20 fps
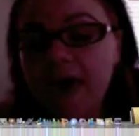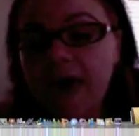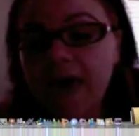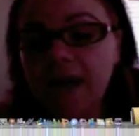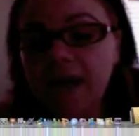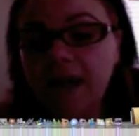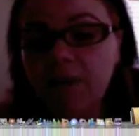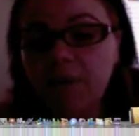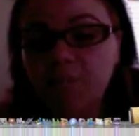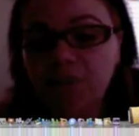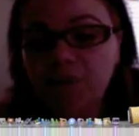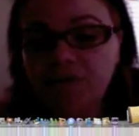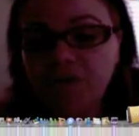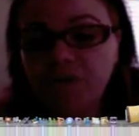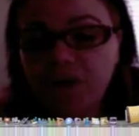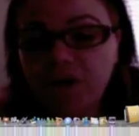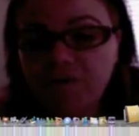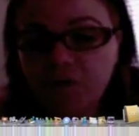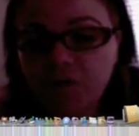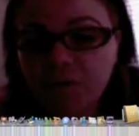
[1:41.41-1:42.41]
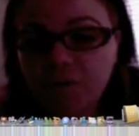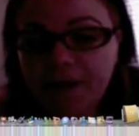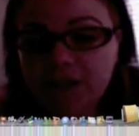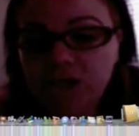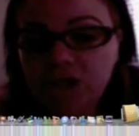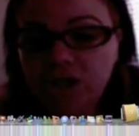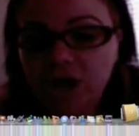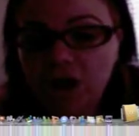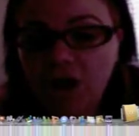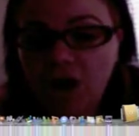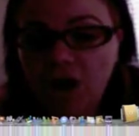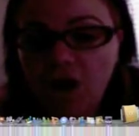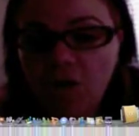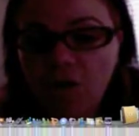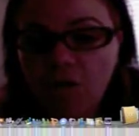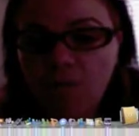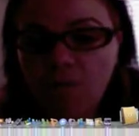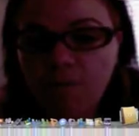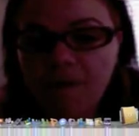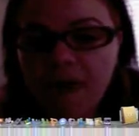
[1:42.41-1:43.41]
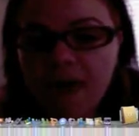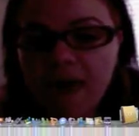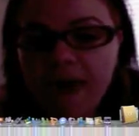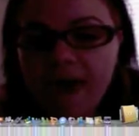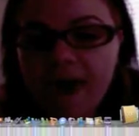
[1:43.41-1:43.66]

and input their information at home.